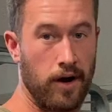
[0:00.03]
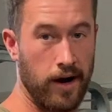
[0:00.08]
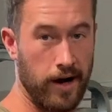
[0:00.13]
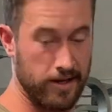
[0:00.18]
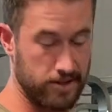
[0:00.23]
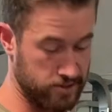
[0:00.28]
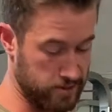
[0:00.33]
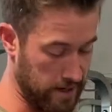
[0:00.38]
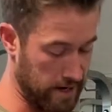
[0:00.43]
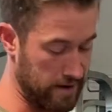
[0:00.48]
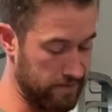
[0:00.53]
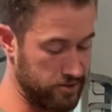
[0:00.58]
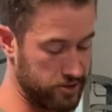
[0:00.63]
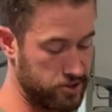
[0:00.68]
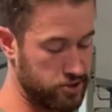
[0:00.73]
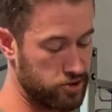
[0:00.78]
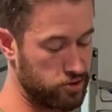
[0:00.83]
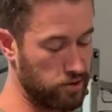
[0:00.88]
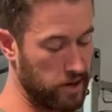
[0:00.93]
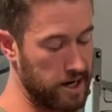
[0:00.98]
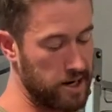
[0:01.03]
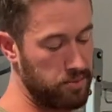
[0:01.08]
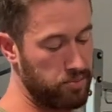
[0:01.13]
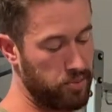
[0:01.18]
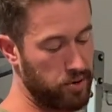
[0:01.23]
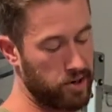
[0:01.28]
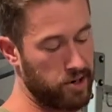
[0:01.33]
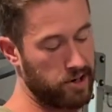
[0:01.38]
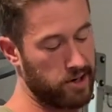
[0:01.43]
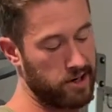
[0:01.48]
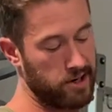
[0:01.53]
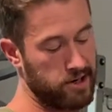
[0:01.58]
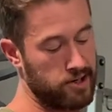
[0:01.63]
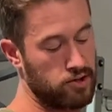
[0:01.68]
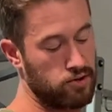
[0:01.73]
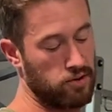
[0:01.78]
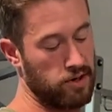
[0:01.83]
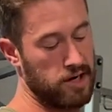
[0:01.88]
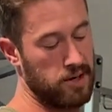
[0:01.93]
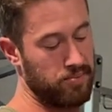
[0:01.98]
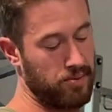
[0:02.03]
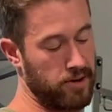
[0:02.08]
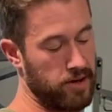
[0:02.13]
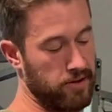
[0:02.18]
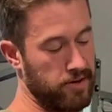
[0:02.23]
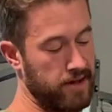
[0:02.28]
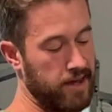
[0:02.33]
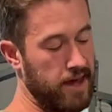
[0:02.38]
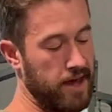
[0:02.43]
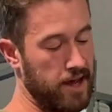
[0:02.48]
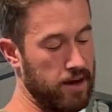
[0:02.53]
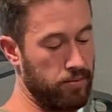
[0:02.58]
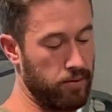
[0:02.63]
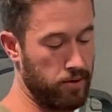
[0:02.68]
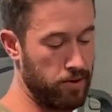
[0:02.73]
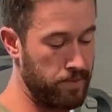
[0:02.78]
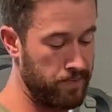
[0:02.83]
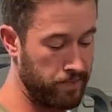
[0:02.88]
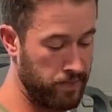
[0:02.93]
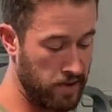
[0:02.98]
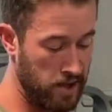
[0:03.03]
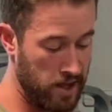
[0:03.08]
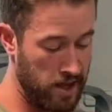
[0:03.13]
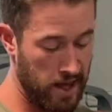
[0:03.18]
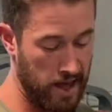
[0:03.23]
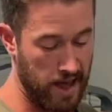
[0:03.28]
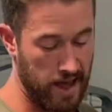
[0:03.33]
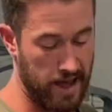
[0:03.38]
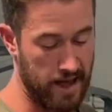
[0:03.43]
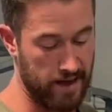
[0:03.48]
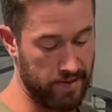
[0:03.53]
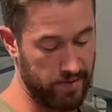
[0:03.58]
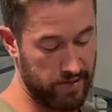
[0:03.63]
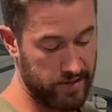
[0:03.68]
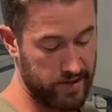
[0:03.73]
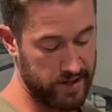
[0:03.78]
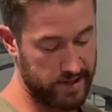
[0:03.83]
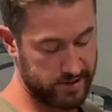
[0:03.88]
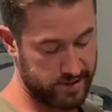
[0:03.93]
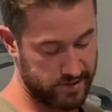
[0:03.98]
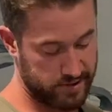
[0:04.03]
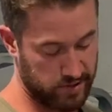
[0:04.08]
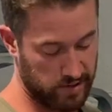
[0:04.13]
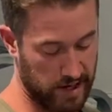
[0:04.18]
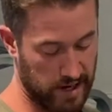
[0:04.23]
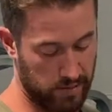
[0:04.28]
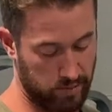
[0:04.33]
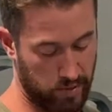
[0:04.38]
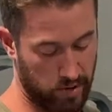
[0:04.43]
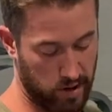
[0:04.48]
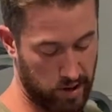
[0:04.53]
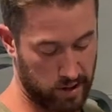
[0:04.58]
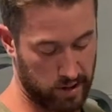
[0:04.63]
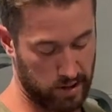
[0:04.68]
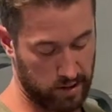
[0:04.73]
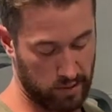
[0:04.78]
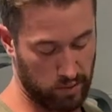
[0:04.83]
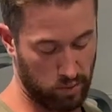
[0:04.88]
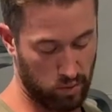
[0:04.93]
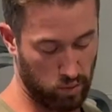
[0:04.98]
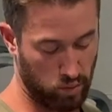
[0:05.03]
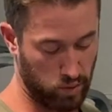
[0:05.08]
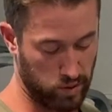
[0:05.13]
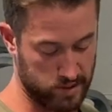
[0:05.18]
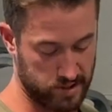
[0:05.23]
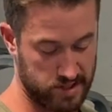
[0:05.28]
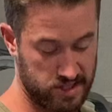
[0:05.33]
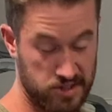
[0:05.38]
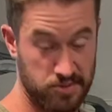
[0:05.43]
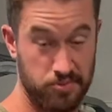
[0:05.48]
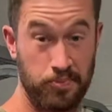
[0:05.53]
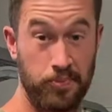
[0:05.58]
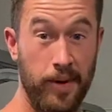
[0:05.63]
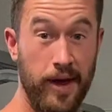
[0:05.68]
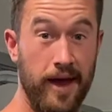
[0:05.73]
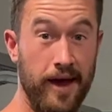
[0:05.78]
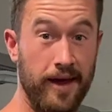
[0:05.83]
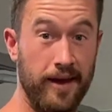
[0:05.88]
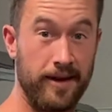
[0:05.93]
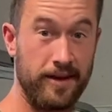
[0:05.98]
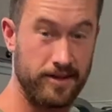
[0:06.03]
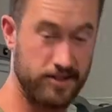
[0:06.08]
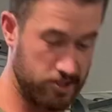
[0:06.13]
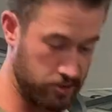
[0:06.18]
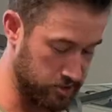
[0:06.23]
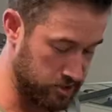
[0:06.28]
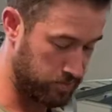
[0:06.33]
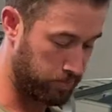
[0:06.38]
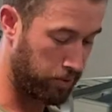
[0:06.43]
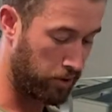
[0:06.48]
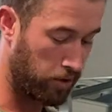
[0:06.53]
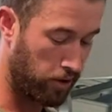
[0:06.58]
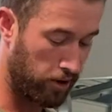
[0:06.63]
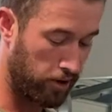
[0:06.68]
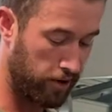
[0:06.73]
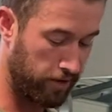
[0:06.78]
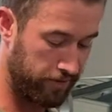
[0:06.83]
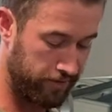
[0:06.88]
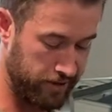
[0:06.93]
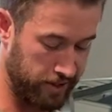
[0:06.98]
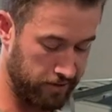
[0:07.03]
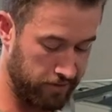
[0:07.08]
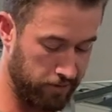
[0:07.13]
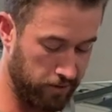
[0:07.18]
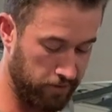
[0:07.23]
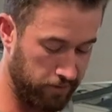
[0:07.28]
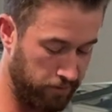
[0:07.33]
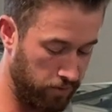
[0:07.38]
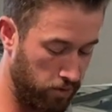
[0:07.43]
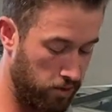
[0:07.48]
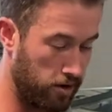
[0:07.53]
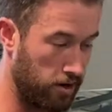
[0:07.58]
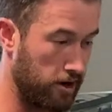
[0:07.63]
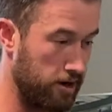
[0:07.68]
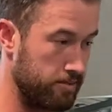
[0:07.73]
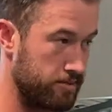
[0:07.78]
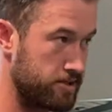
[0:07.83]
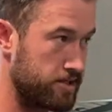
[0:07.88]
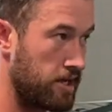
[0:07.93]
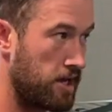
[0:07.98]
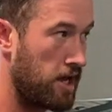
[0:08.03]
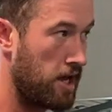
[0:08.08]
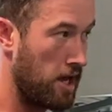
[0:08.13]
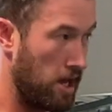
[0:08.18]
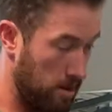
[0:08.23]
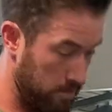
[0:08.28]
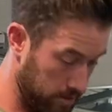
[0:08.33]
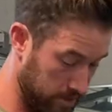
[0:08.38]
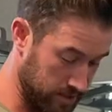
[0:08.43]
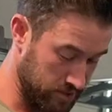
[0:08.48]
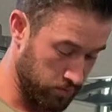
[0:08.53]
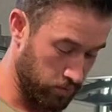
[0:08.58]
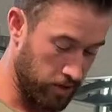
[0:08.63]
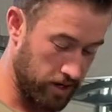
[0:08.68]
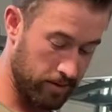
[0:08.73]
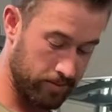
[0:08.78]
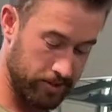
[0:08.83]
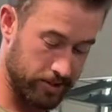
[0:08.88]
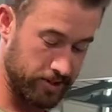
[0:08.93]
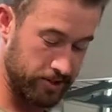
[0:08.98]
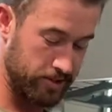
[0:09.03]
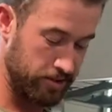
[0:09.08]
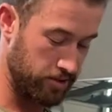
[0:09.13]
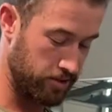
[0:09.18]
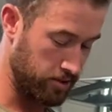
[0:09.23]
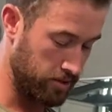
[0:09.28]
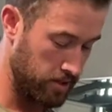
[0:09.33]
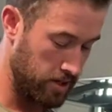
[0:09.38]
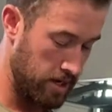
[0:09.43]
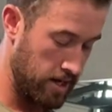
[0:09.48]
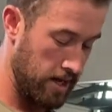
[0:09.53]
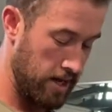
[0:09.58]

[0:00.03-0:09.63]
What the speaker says: right, so I have the straight bar grip on the cable, and this straight bar will spin. So it's perfect for forearms, because what I'm gonna do